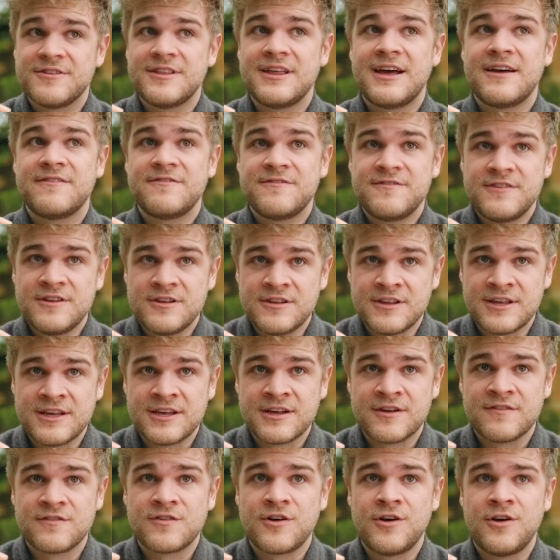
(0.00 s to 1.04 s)
that feeling
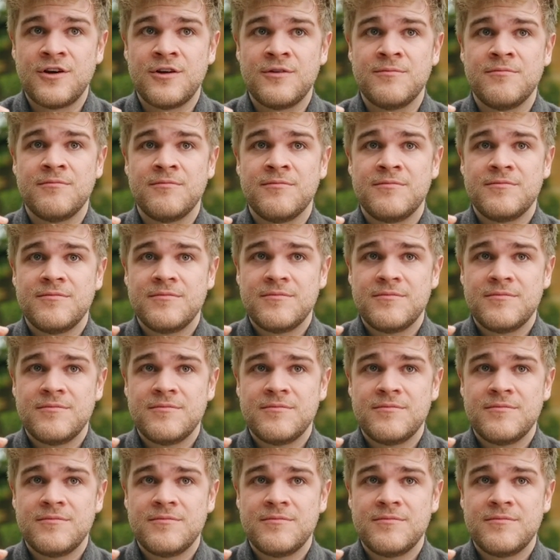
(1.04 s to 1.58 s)
of calm